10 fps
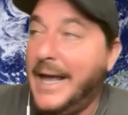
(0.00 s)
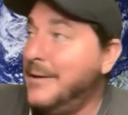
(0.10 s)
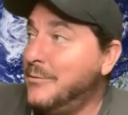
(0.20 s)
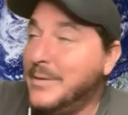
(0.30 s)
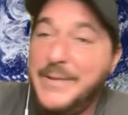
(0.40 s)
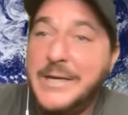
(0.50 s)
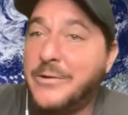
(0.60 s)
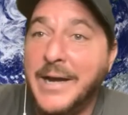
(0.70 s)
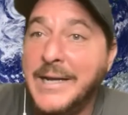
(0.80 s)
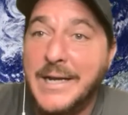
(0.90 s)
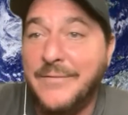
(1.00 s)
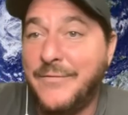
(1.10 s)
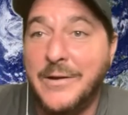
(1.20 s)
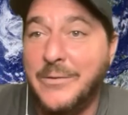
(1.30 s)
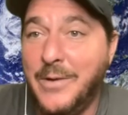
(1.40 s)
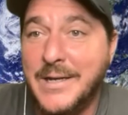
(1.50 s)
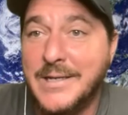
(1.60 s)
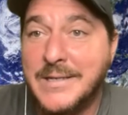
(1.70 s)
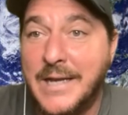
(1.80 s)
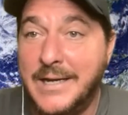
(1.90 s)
It would be great if there was.